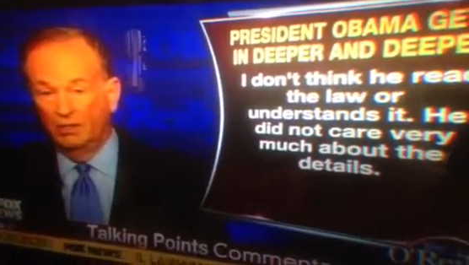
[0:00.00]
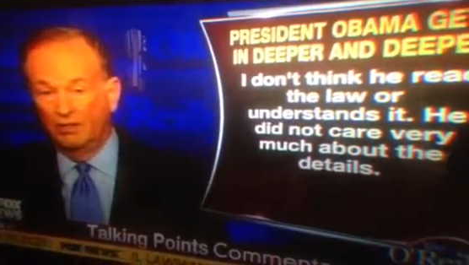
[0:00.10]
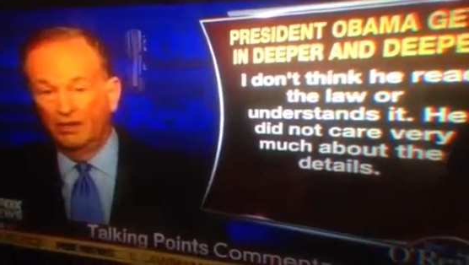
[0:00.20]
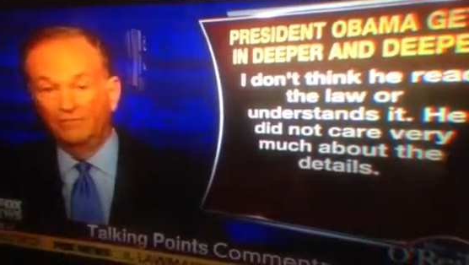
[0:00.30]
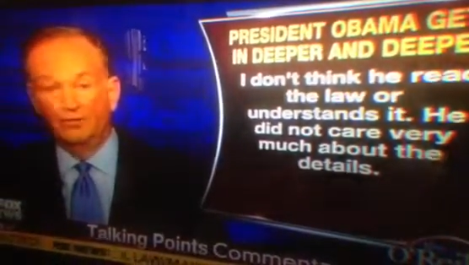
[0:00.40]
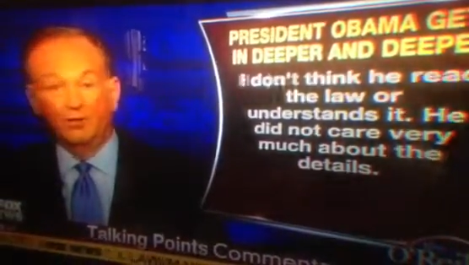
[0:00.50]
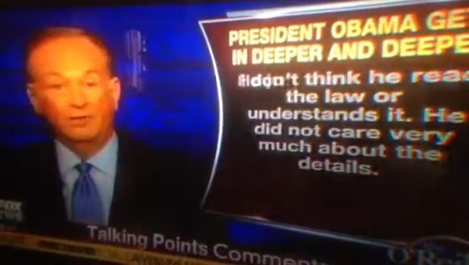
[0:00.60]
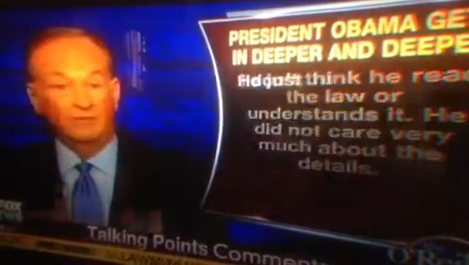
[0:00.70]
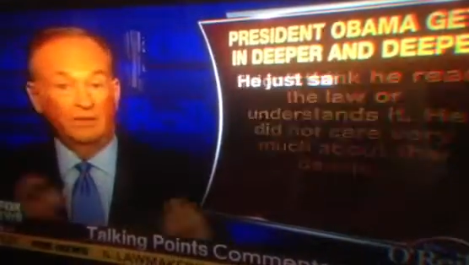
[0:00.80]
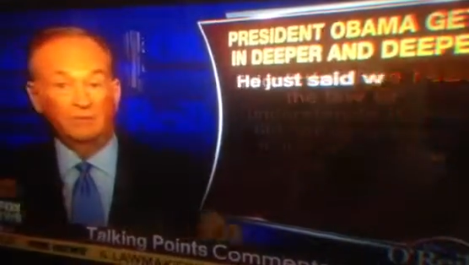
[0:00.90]
Therefore,
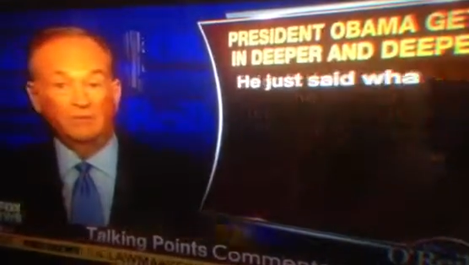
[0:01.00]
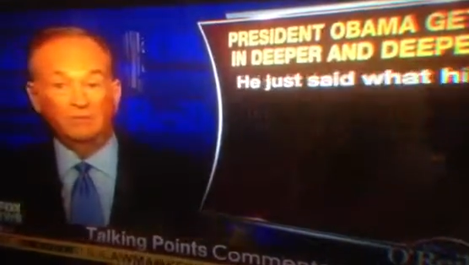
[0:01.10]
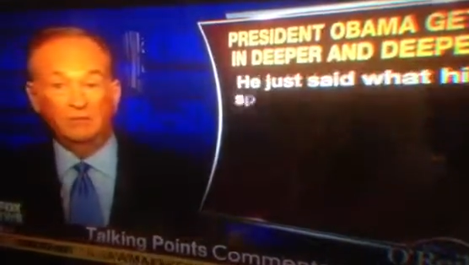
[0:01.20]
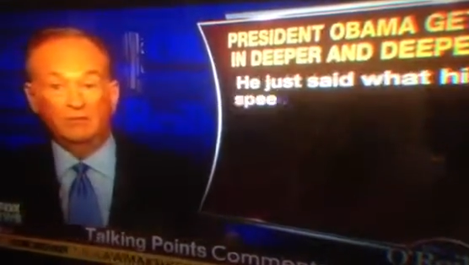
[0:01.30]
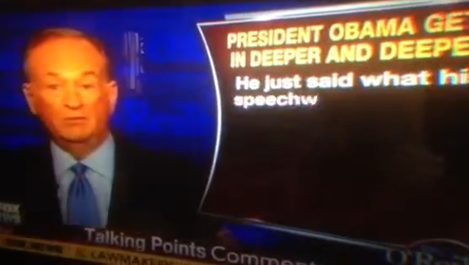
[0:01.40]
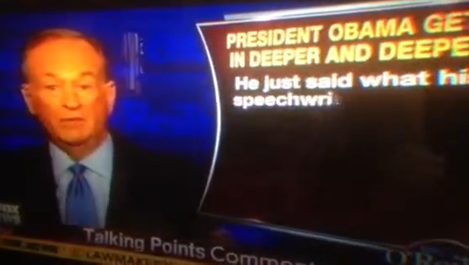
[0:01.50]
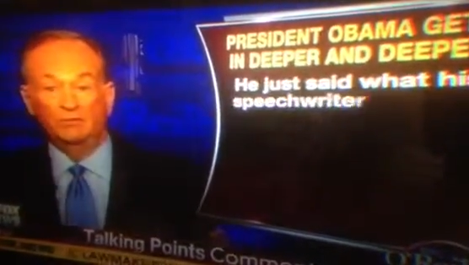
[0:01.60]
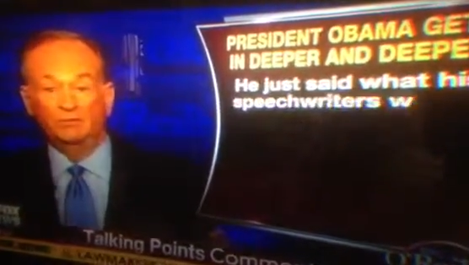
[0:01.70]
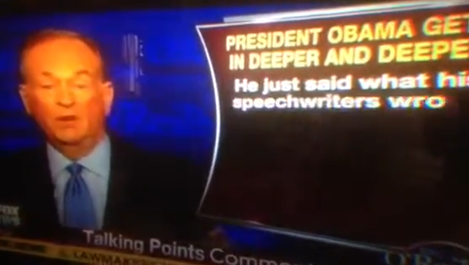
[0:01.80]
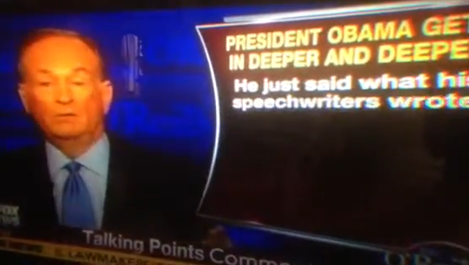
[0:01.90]
he said what his
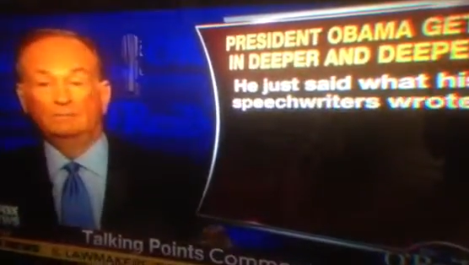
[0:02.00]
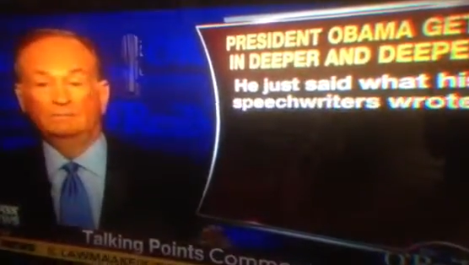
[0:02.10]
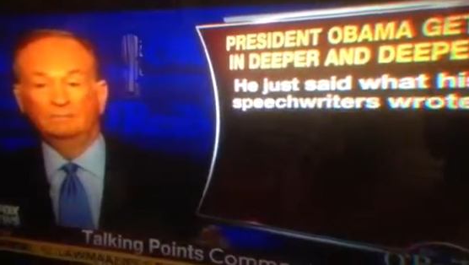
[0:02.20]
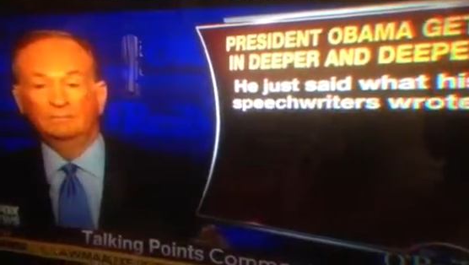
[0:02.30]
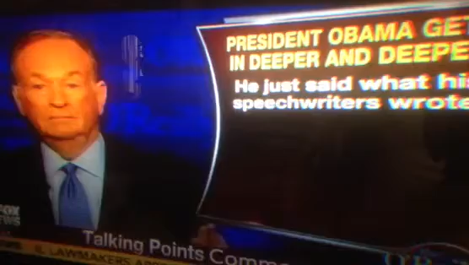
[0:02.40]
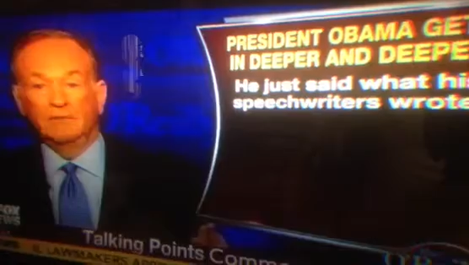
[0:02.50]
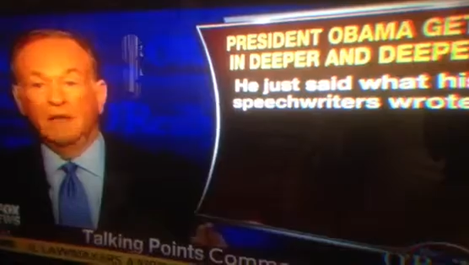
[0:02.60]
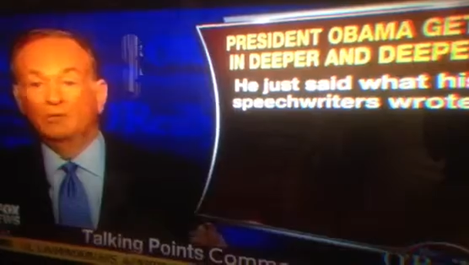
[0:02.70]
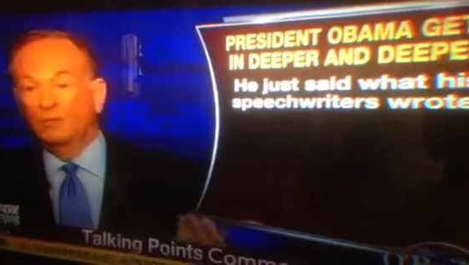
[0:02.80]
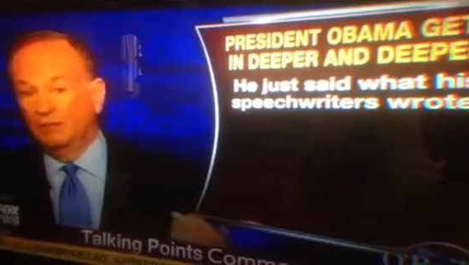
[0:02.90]
speechwriters wrote,
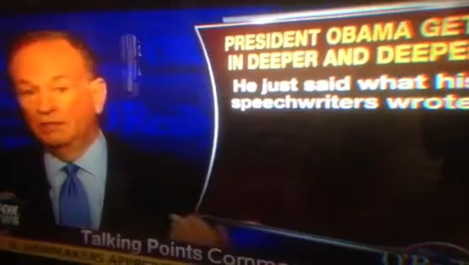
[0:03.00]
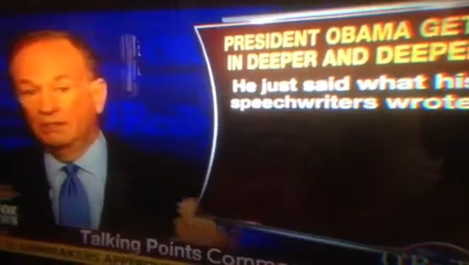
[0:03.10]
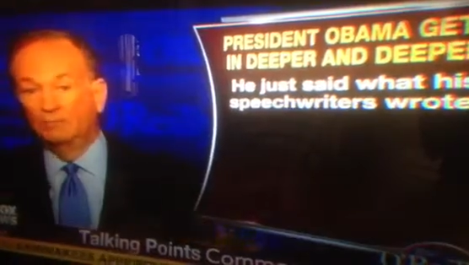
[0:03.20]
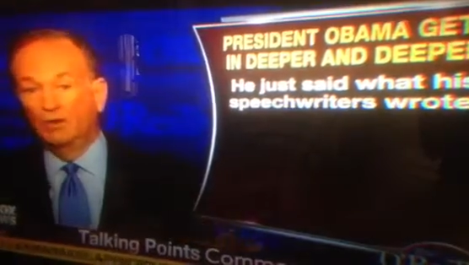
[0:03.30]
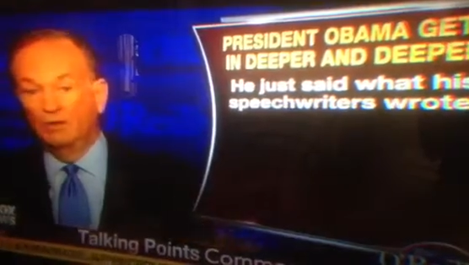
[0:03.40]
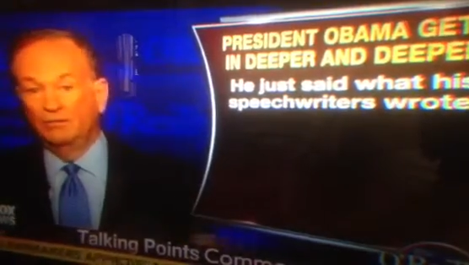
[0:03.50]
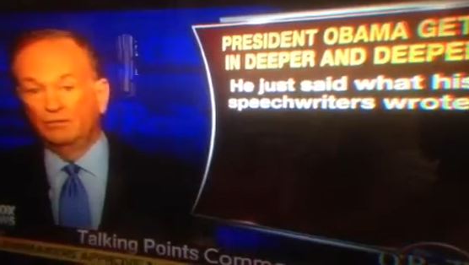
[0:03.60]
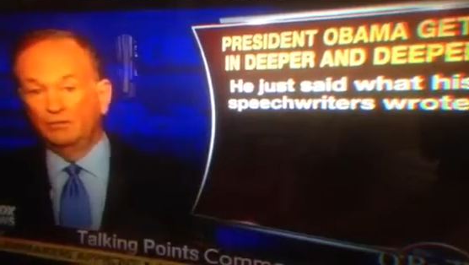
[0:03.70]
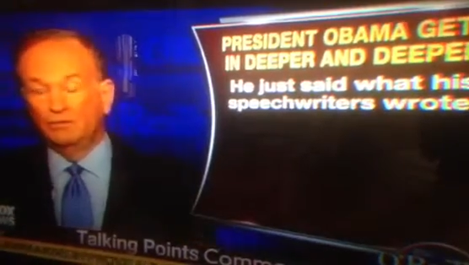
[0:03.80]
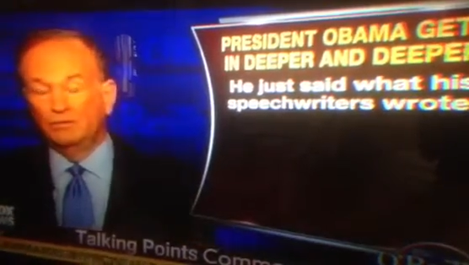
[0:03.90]
that we could keep our health
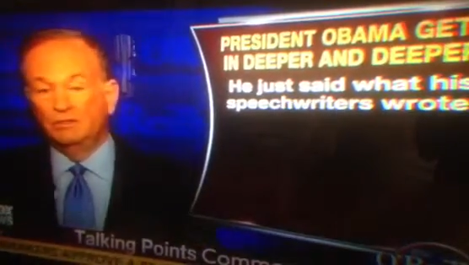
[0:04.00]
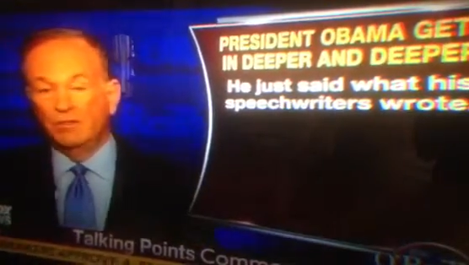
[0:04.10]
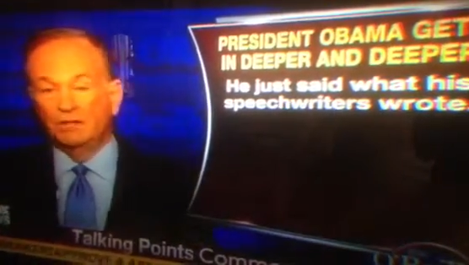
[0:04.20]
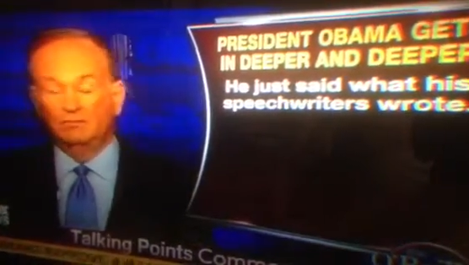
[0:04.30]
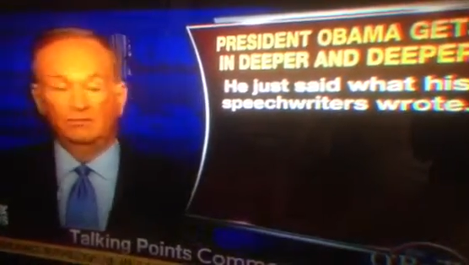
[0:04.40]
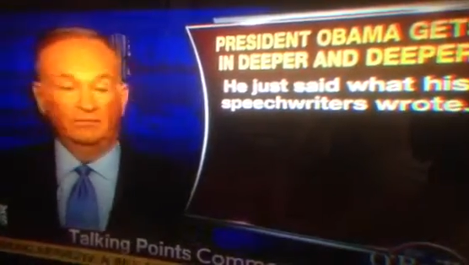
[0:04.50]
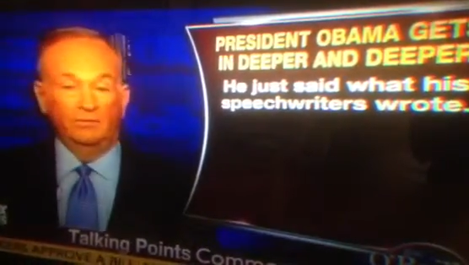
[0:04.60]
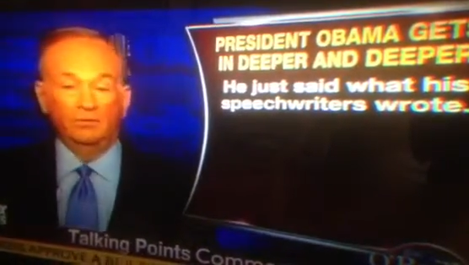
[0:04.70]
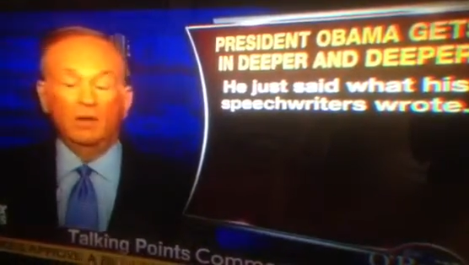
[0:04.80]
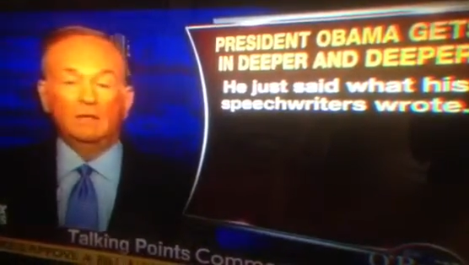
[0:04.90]
insurance and doctors if
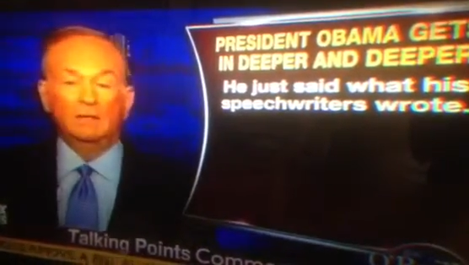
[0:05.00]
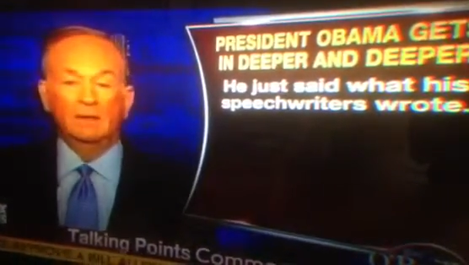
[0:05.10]
we want.